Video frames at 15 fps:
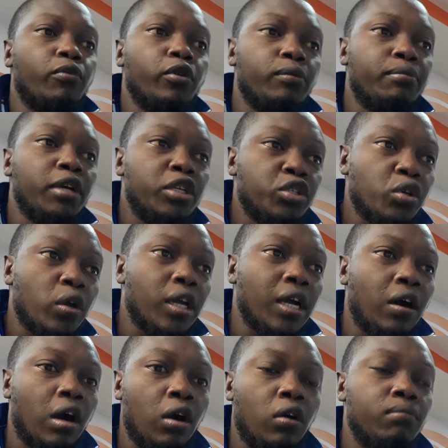We'll be enjoying
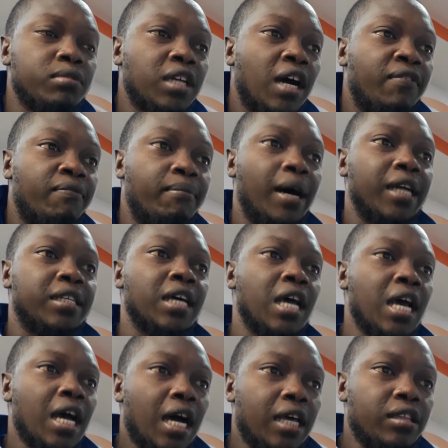our home turf. But
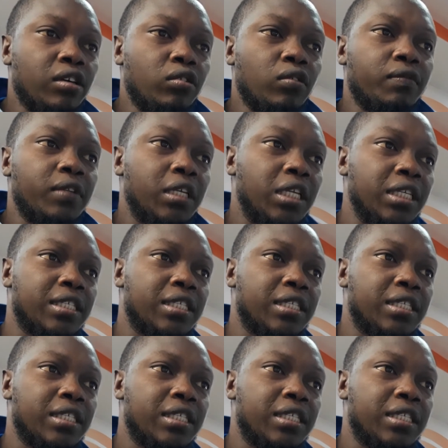at the end of the day, it's